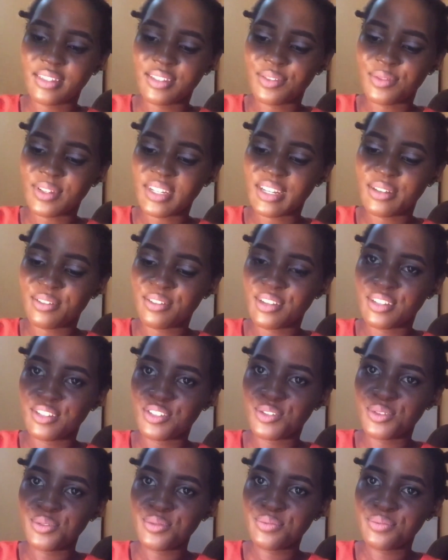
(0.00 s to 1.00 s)
That's what I
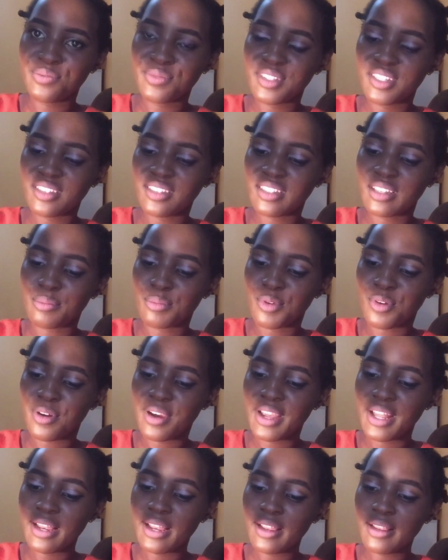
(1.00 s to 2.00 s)
want to do. Just some
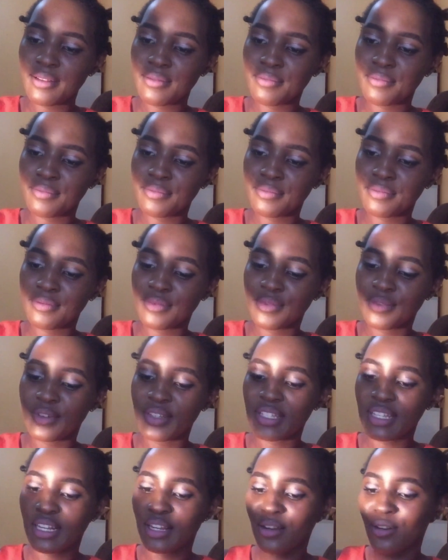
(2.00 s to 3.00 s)
oil,
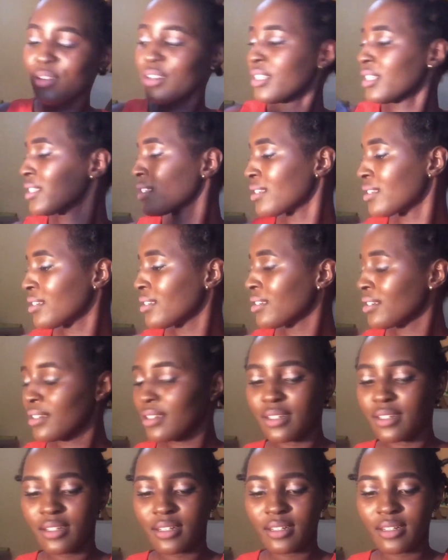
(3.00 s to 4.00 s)
not a lot.
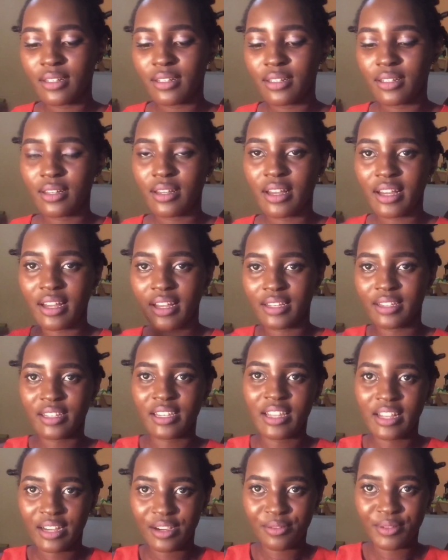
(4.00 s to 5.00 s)

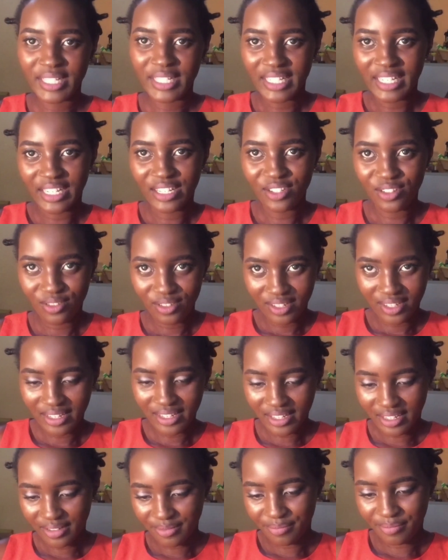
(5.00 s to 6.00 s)
And what I do
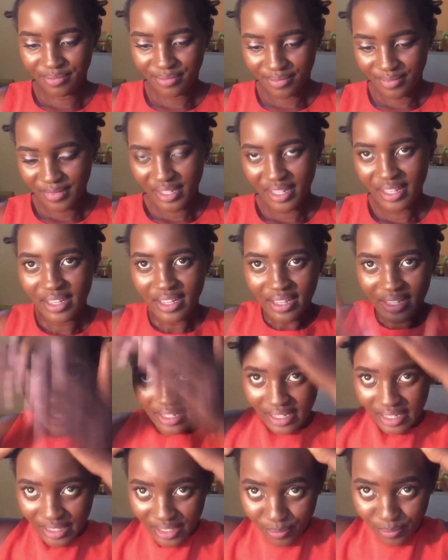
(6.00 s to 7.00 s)
is
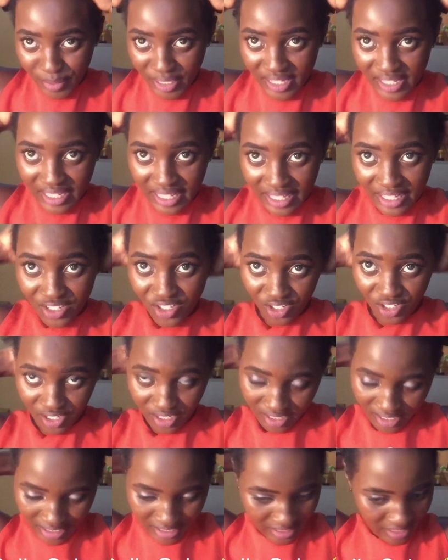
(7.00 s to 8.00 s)
just massage
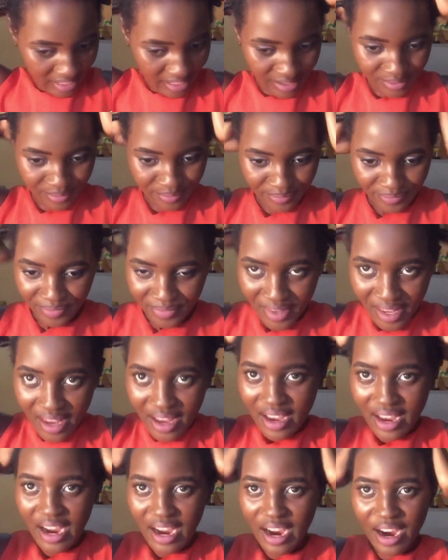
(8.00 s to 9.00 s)
it
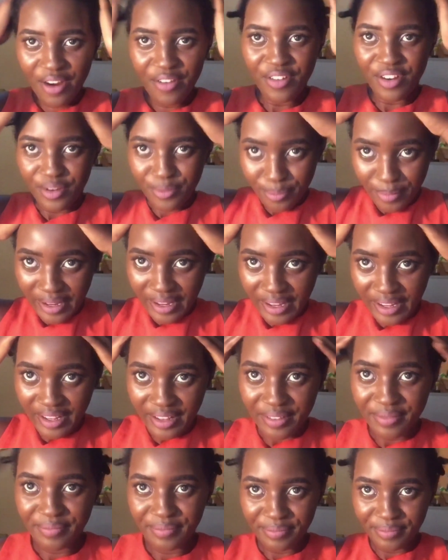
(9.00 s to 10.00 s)
around my
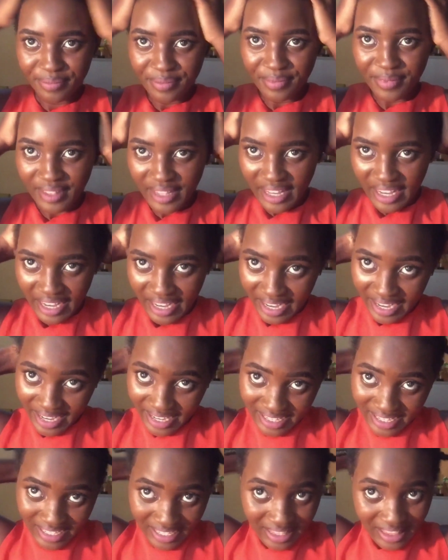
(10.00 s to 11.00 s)

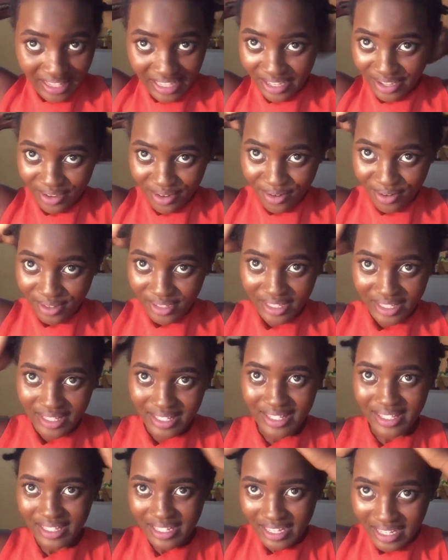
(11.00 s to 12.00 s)
head and the
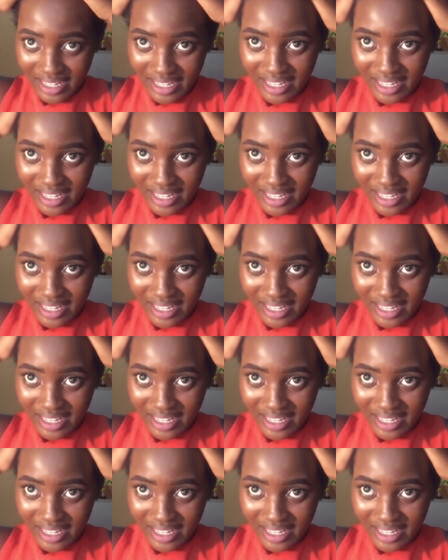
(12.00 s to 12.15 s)
knots.